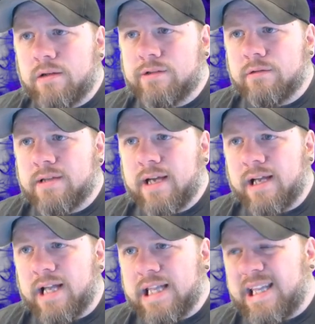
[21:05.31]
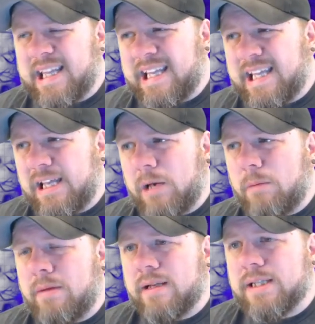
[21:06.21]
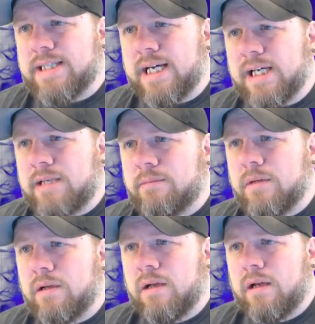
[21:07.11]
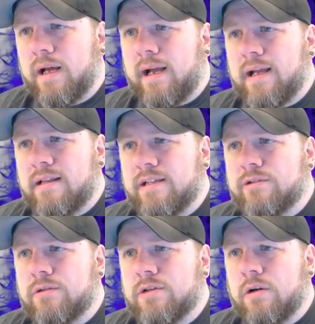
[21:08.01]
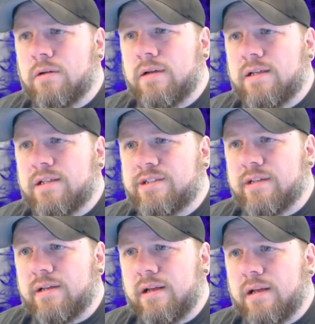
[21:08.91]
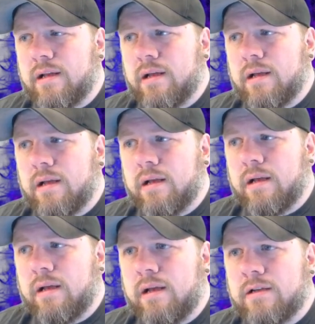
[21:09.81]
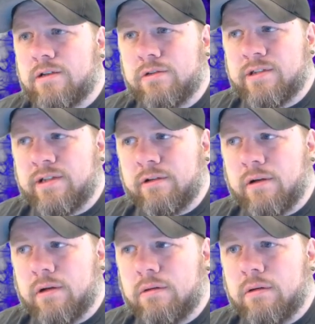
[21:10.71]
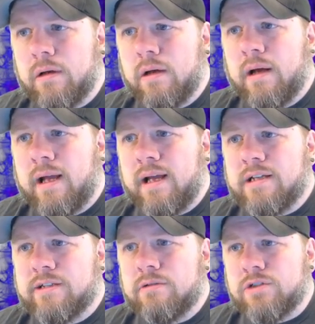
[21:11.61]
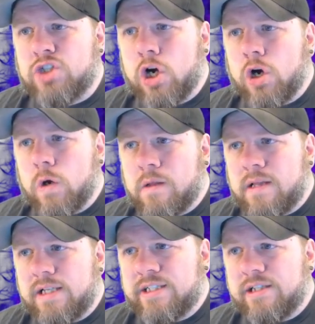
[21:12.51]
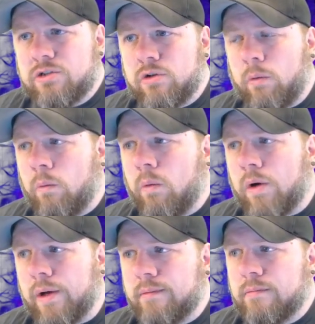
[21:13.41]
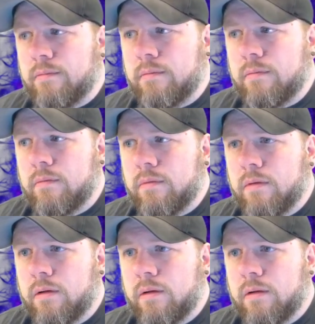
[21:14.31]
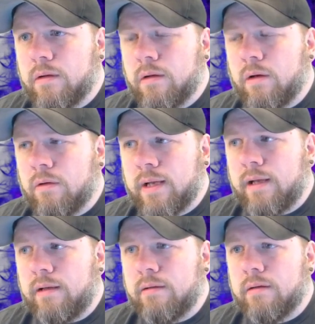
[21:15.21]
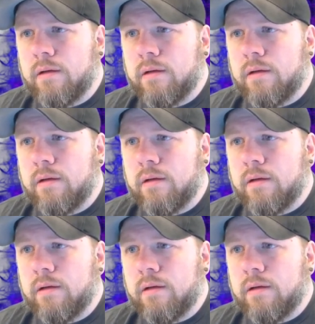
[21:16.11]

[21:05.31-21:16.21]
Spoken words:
It's going to take a little bit of time, and it's going to turn this into a 0, and it's going to turn this into a 1. Okay?